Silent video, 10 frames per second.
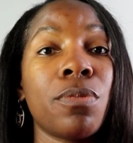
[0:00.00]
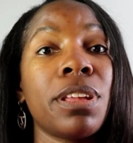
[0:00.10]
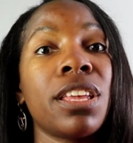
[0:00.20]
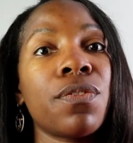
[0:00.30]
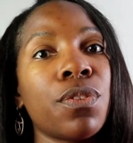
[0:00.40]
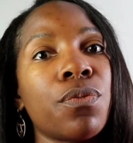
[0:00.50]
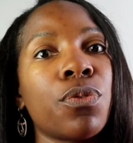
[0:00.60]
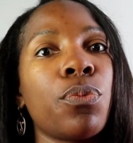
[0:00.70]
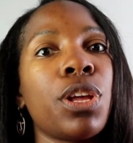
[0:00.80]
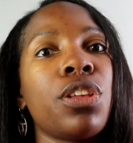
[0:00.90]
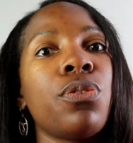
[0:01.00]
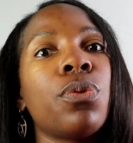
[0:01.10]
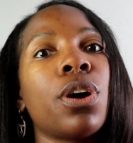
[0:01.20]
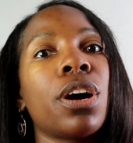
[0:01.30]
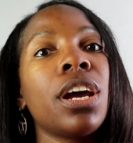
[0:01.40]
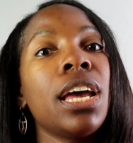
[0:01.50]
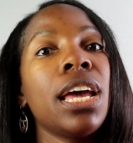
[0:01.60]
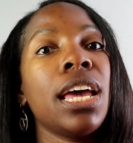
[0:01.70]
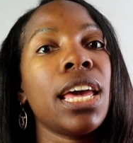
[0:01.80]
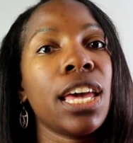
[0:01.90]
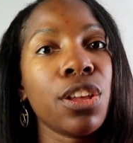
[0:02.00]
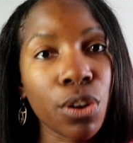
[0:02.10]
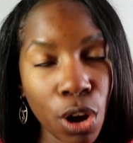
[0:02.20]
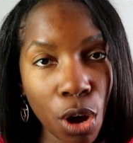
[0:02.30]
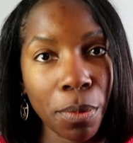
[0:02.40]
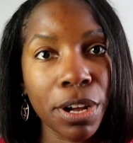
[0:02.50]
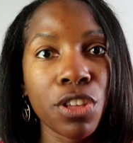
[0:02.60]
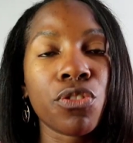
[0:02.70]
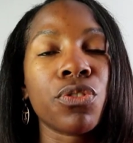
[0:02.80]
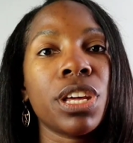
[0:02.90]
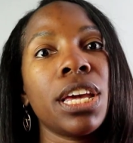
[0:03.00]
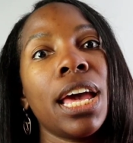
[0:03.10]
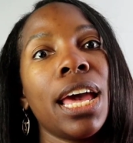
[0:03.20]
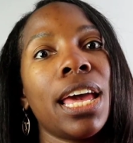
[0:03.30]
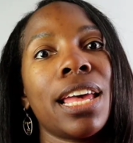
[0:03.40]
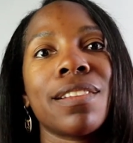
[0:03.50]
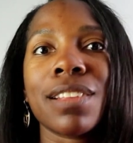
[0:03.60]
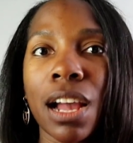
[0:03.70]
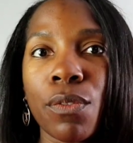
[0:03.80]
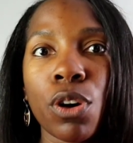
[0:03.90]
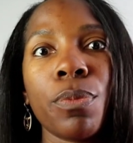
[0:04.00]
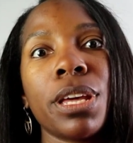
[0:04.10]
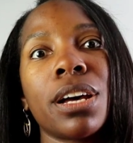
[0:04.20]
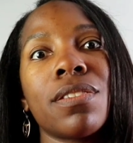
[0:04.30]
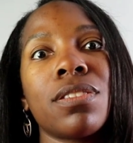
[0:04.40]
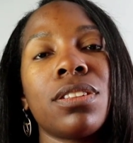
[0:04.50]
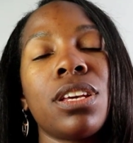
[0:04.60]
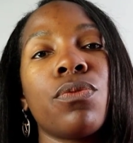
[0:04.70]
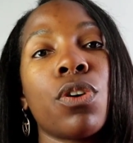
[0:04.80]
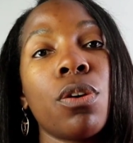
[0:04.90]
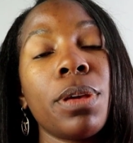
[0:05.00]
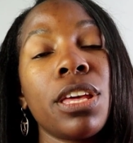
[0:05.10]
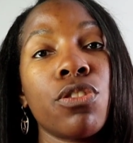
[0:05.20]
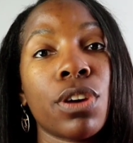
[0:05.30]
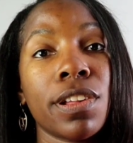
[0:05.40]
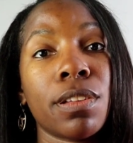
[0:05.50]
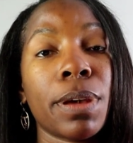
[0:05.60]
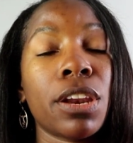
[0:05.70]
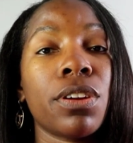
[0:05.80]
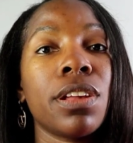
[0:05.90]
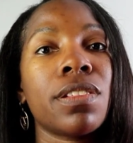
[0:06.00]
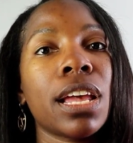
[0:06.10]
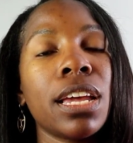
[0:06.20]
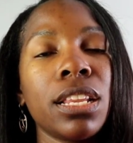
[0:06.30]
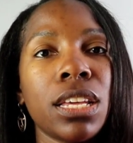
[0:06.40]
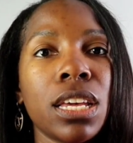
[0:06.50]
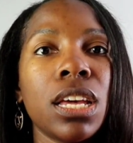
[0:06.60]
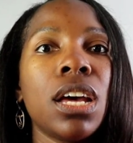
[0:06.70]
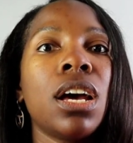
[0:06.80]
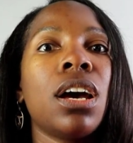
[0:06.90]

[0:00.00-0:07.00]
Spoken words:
going to be different from when you are in your home country. It's not roaming constantly. Roaming drains the battery. Secondly,